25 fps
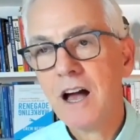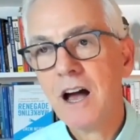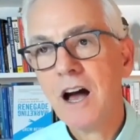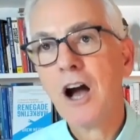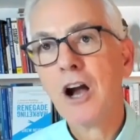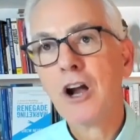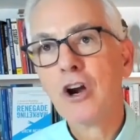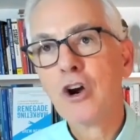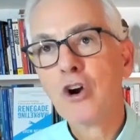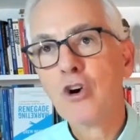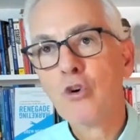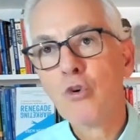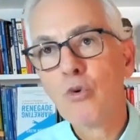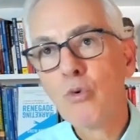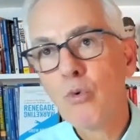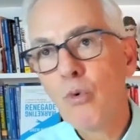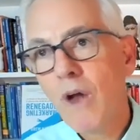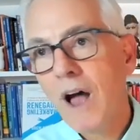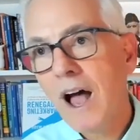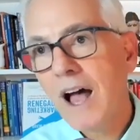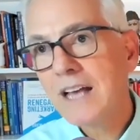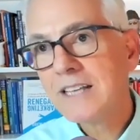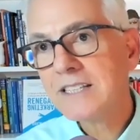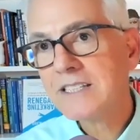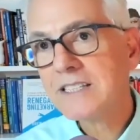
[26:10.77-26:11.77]

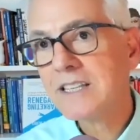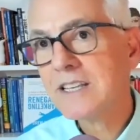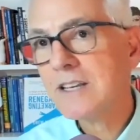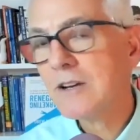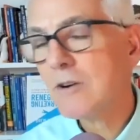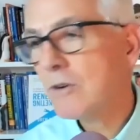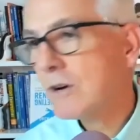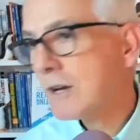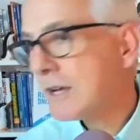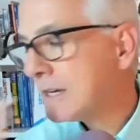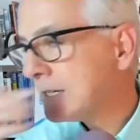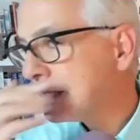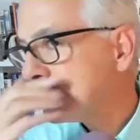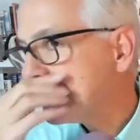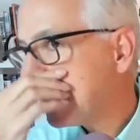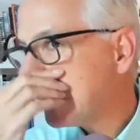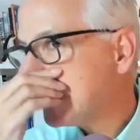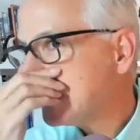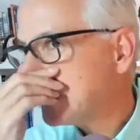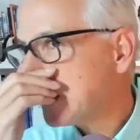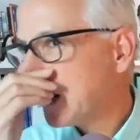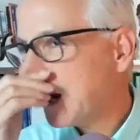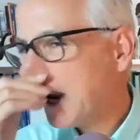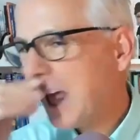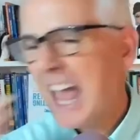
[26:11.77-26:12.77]
across the
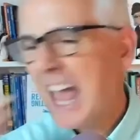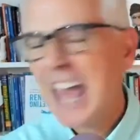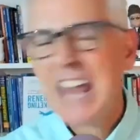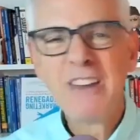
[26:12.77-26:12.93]
organization.